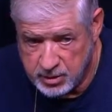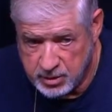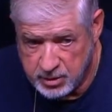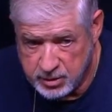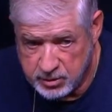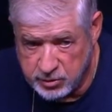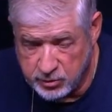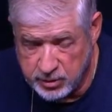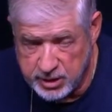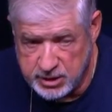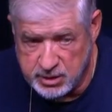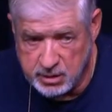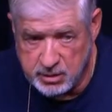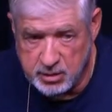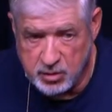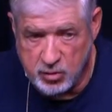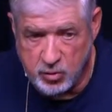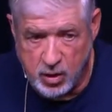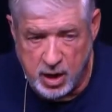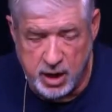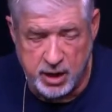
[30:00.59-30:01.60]
It's the reason the
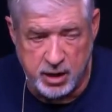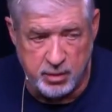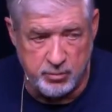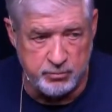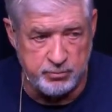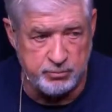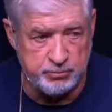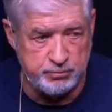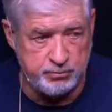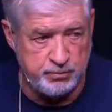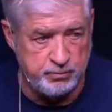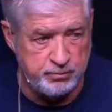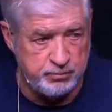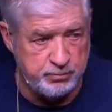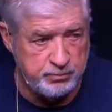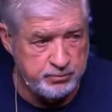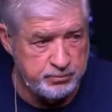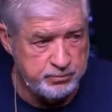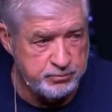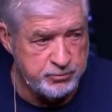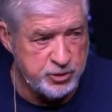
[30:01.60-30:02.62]
quantum
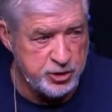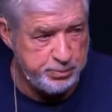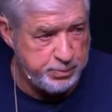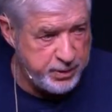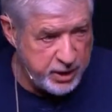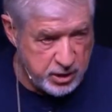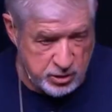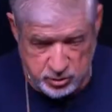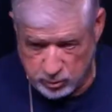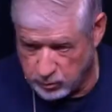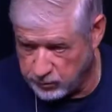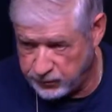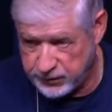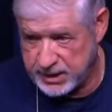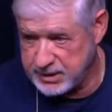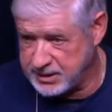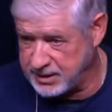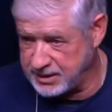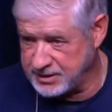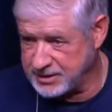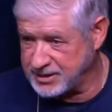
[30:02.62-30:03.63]
spiritual
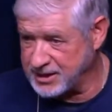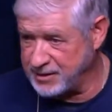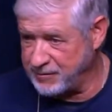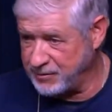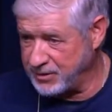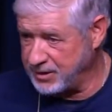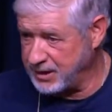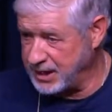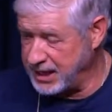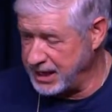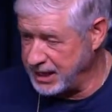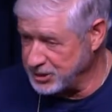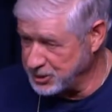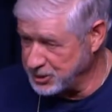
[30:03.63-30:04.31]
physics of the thing is